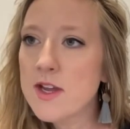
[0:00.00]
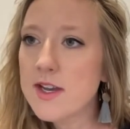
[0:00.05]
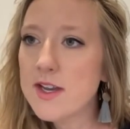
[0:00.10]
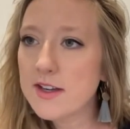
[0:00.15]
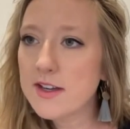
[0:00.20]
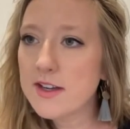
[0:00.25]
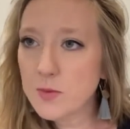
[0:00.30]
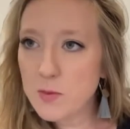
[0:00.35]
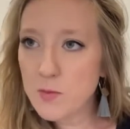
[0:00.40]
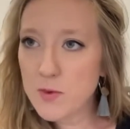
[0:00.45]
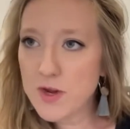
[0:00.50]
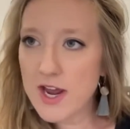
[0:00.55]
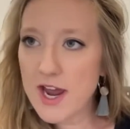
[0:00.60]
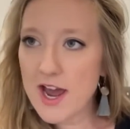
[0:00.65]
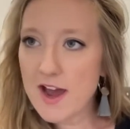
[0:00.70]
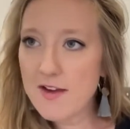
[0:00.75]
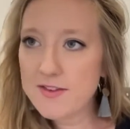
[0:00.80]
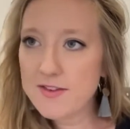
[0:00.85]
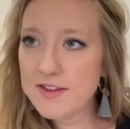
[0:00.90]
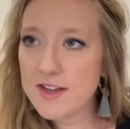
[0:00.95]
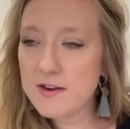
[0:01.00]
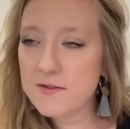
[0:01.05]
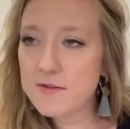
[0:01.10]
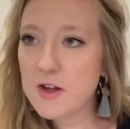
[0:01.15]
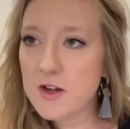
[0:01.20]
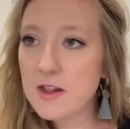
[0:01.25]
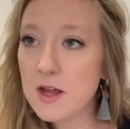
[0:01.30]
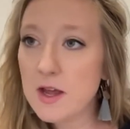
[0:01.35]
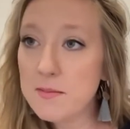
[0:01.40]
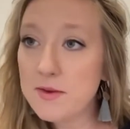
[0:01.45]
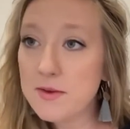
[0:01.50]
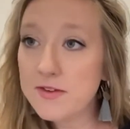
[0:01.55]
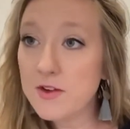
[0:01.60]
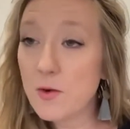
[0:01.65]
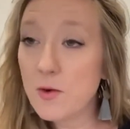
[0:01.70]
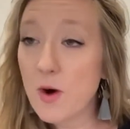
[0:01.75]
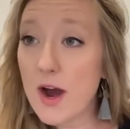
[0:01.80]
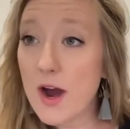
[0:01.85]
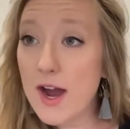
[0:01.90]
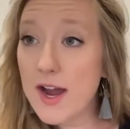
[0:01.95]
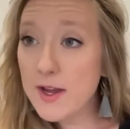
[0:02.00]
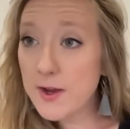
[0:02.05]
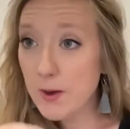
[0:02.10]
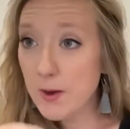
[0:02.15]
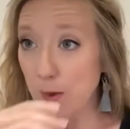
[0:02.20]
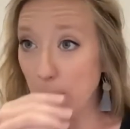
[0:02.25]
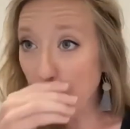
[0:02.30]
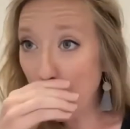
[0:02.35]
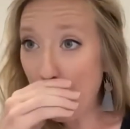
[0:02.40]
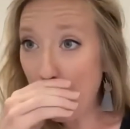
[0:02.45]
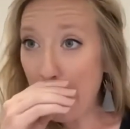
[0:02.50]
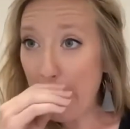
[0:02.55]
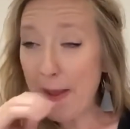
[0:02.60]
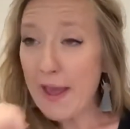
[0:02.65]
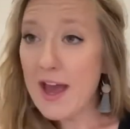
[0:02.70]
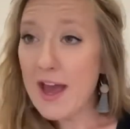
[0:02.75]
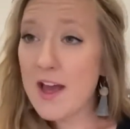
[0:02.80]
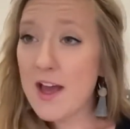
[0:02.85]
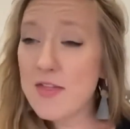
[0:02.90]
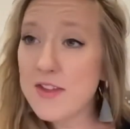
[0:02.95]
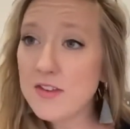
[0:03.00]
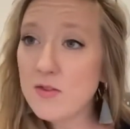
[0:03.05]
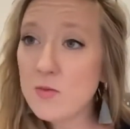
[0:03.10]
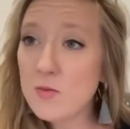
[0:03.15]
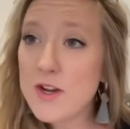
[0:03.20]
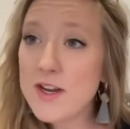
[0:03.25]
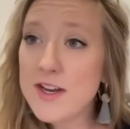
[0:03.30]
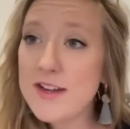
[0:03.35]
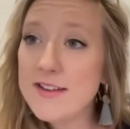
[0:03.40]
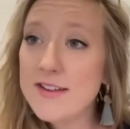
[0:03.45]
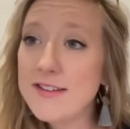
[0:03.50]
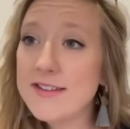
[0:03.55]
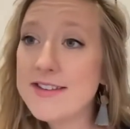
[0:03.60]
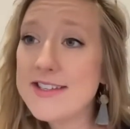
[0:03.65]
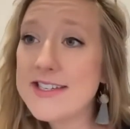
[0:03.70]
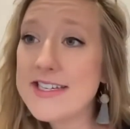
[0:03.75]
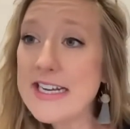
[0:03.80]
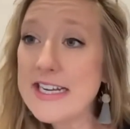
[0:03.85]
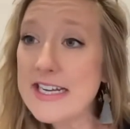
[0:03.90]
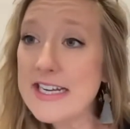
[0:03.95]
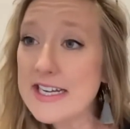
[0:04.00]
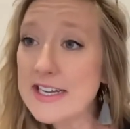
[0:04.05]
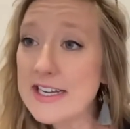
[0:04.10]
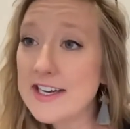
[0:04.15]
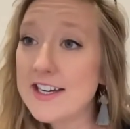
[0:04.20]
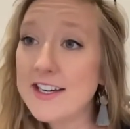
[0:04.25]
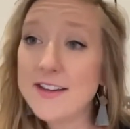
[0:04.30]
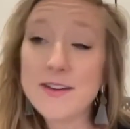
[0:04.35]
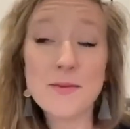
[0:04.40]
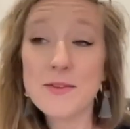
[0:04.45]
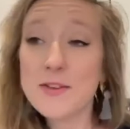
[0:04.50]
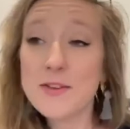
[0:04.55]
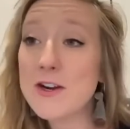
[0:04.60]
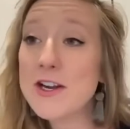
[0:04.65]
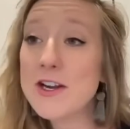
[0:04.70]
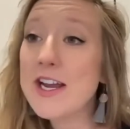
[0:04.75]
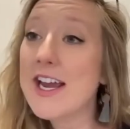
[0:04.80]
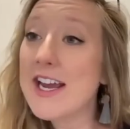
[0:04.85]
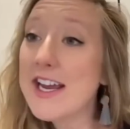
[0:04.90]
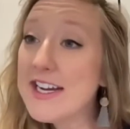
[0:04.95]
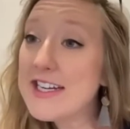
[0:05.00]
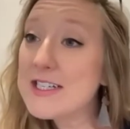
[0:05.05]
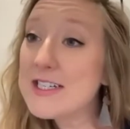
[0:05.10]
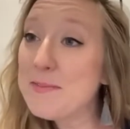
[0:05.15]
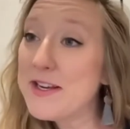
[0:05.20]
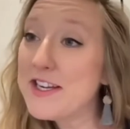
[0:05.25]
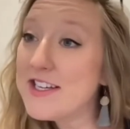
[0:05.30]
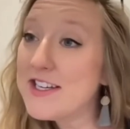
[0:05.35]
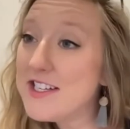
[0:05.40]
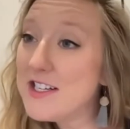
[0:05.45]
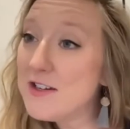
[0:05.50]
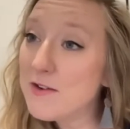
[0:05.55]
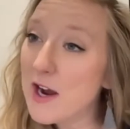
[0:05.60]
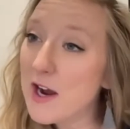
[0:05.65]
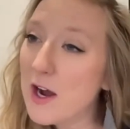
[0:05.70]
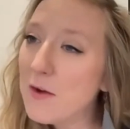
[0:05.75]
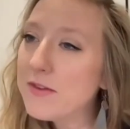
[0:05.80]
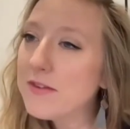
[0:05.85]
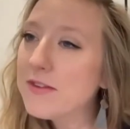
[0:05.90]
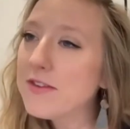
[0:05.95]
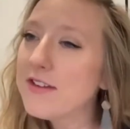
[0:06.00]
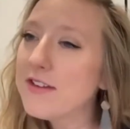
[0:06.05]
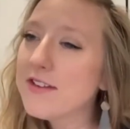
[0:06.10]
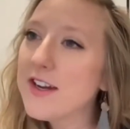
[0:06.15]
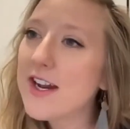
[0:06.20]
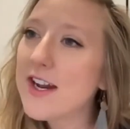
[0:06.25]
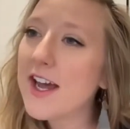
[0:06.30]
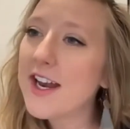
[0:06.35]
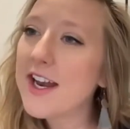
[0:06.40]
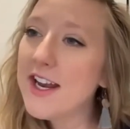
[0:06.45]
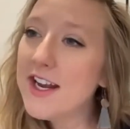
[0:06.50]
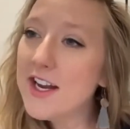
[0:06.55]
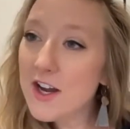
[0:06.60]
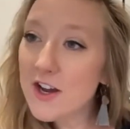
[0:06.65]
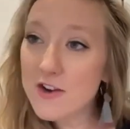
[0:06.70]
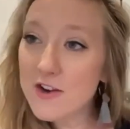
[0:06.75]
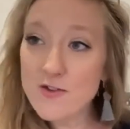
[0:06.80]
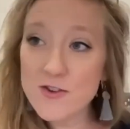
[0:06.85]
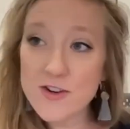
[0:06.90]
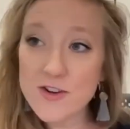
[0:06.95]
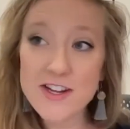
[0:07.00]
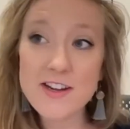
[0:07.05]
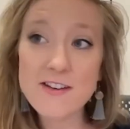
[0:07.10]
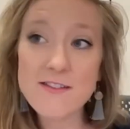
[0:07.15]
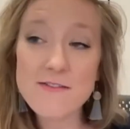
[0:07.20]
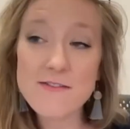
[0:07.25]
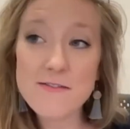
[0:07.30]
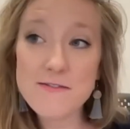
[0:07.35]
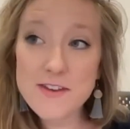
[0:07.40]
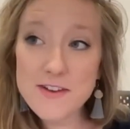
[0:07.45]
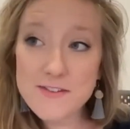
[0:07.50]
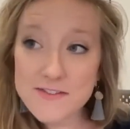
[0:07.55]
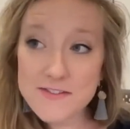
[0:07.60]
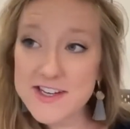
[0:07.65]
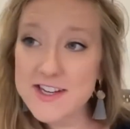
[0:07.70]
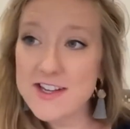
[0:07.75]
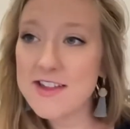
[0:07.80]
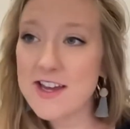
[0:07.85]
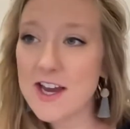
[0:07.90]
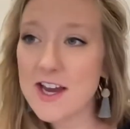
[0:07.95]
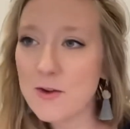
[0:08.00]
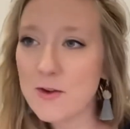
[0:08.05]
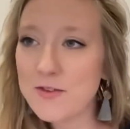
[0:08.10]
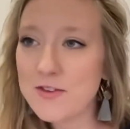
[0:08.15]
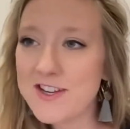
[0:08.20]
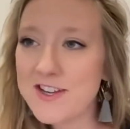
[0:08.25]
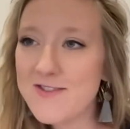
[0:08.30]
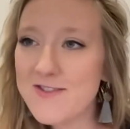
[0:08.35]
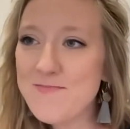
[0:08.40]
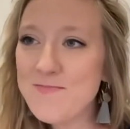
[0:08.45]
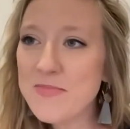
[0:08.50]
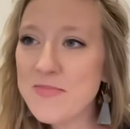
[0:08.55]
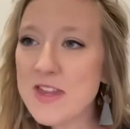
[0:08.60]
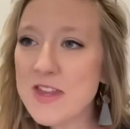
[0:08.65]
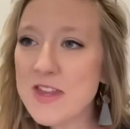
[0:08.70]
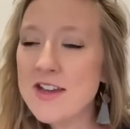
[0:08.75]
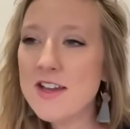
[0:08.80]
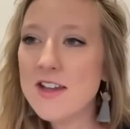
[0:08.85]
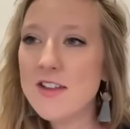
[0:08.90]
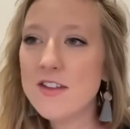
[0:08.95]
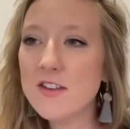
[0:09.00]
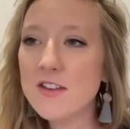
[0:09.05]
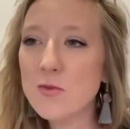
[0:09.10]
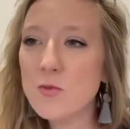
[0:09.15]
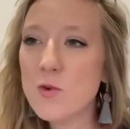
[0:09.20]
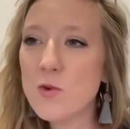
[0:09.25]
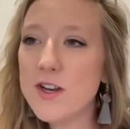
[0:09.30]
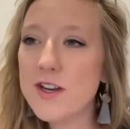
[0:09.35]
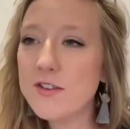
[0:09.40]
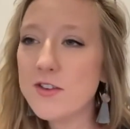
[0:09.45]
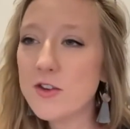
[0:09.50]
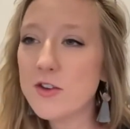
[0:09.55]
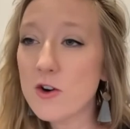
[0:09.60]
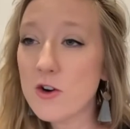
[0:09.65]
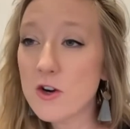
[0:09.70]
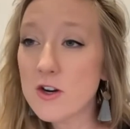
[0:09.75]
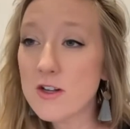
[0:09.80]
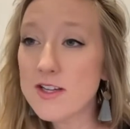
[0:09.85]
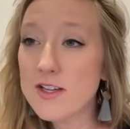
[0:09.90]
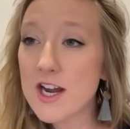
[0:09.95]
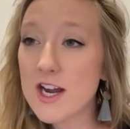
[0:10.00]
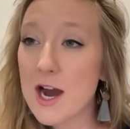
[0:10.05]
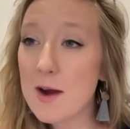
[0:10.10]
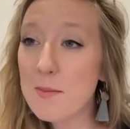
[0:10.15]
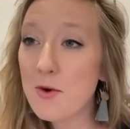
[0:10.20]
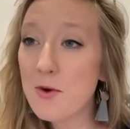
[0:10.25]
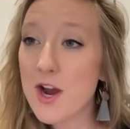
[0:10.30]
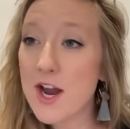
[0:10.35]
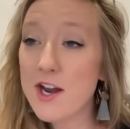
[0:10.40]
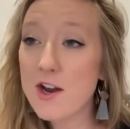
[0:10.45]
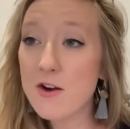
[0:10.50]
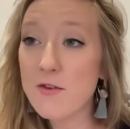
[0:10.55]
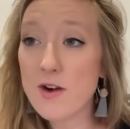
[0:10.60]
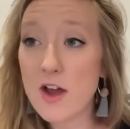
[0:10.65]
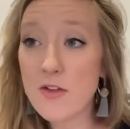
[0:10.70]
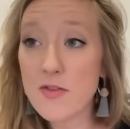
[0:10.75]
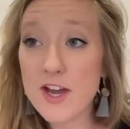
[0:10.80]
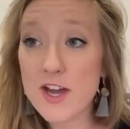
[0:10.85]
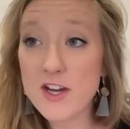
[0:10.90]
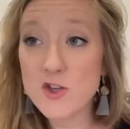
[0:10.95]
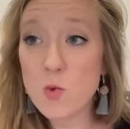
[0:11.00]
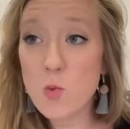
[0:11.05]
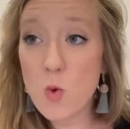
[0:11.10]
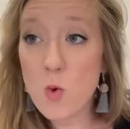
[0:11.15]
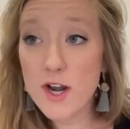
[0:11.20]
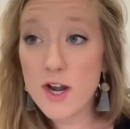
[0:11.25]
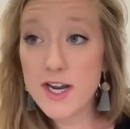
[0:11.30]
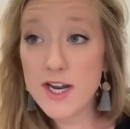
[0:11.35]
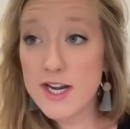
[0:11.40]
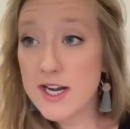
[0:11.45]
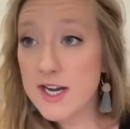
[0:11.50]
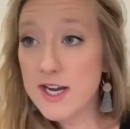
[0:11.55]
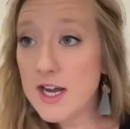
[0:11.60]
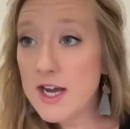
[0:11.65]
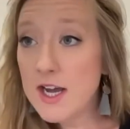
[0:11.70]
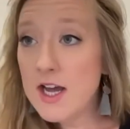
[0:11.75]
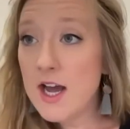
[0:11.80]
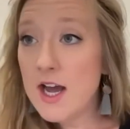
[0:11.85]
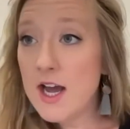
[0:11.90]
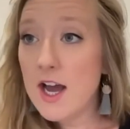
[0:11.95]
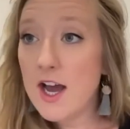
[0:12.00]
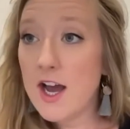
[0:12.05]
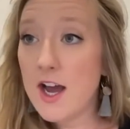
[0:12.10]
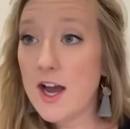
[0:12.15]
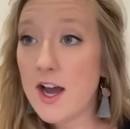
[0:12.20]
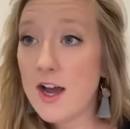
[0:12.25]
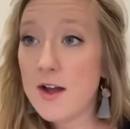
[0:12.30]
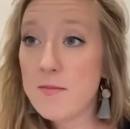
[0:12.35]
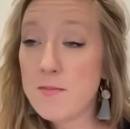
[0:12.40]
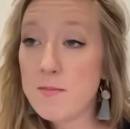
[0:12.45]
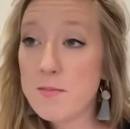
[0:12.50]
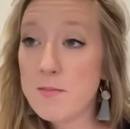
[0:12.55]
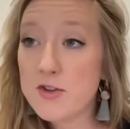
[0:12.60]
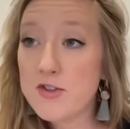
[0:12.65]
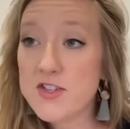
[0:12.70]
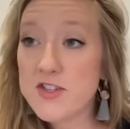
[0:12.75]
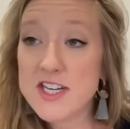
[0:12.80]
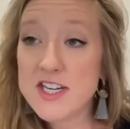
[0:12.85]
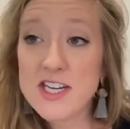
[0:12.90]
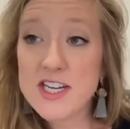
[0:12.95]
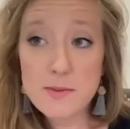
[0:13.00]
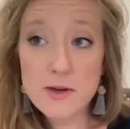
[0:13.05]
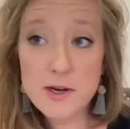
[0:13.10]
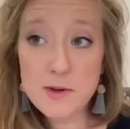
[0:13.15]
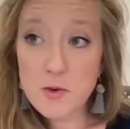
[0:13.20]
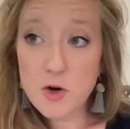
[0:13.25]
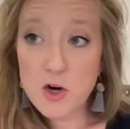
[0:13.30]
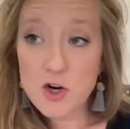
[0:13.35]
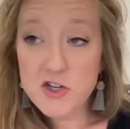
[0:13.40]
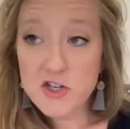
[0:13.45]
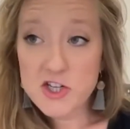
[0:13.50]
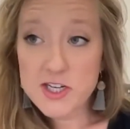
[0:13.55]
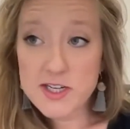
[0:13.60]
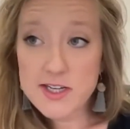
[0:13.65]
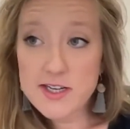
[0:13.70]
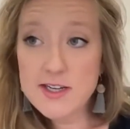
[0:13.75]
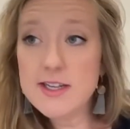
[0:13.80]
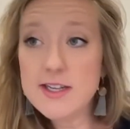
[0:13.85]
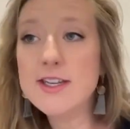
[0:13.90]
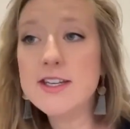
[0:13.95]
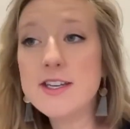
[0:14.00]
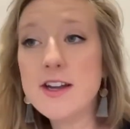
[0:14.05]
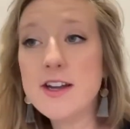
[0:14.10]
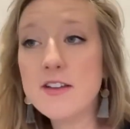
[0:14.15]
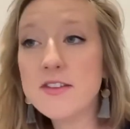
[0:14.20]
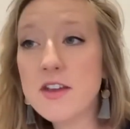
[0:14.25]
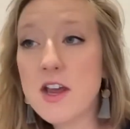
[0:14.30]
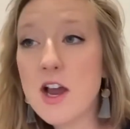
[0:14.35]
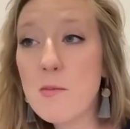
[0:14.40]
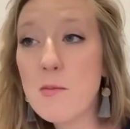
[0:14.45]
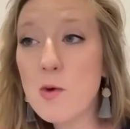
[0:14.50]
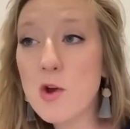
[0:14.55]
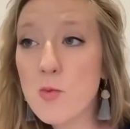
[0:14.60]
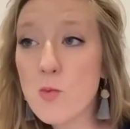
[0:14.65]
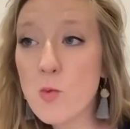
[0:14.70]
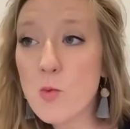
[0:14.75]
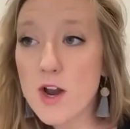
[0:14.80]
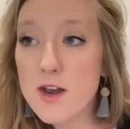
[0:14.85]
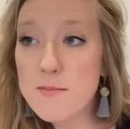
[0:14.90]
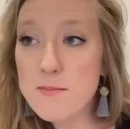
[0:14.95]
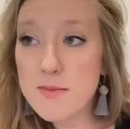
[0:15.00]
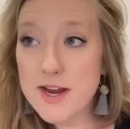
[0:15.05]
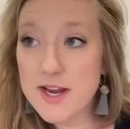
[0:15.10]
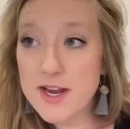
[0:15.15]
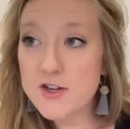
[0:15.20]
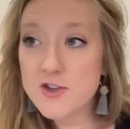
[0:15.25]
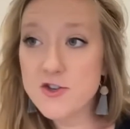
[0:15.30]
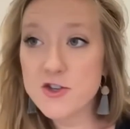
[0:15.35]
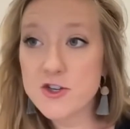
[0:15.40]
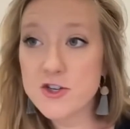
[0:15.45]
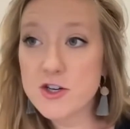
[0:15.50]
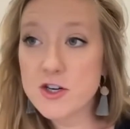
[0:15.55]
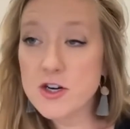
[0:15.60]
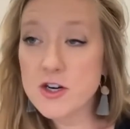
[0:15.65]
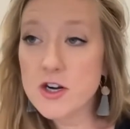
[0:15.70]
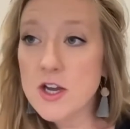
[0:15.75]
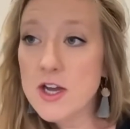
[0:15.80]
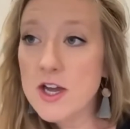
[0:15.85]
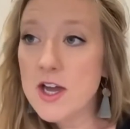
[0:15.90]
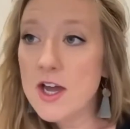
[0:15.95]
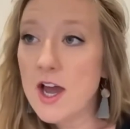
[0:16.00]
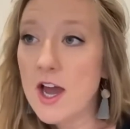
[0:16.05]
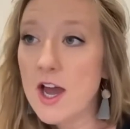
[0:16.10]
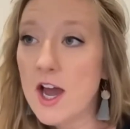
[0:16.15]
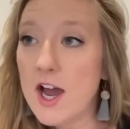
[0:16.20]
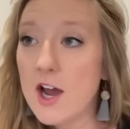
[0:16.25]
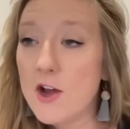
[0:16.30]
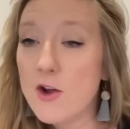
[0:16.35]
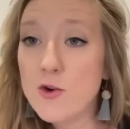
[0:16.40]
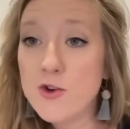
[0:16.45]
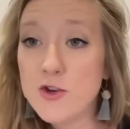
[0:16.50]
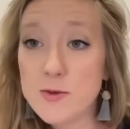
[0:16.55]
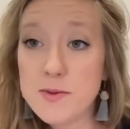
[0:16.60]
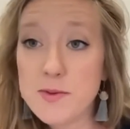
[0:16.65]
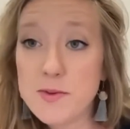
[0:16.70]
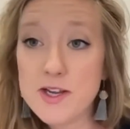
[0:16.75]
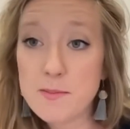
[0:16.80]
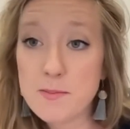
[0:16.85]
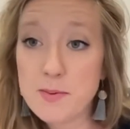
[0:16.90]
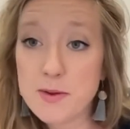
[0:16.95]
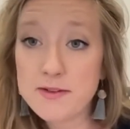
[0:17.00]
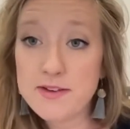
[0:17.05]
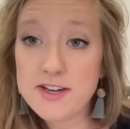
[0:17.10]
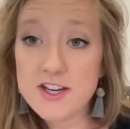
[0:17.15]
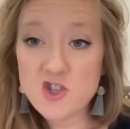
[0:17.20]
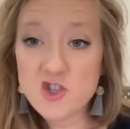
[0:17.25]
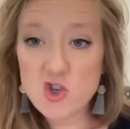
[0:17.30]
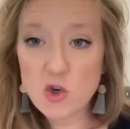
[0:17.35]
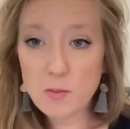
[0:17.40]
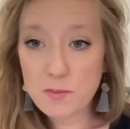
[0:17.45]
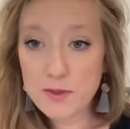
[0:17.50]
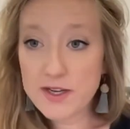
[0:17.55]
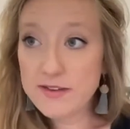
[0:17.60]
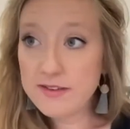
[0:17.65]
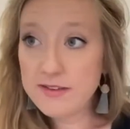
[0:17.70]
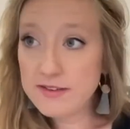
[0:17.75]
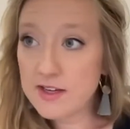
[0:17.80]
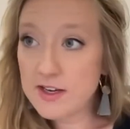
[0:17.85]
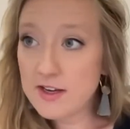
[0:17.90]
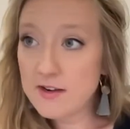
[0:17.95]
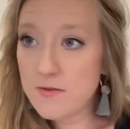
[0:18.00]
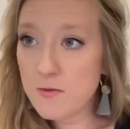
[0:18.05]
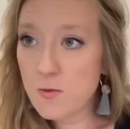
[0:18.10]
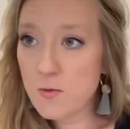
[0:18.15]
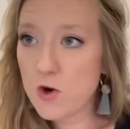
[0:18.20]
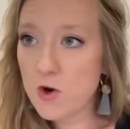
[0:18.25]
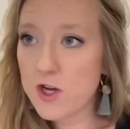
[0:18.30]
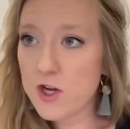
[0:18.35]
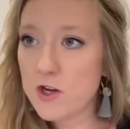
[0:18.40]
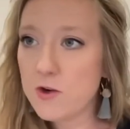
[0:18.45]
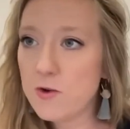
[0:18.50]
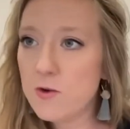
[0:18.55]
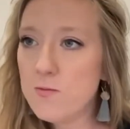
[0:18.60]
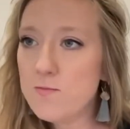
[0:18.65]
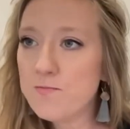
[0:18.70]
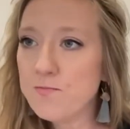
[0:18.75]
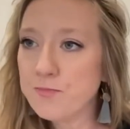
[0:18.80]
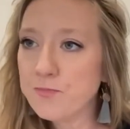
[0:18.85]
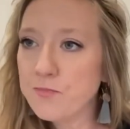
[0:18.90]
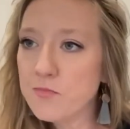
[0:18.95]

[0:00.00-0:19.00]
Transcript: Next one we have is out of Columbus, Ohio. Uh, this one is uh, sorry, eight PND routes listed at 850,000. This one is currently operating around that 20 uh, percent EBITDA margin. It does come with one manager uh, to be a potential BC for you.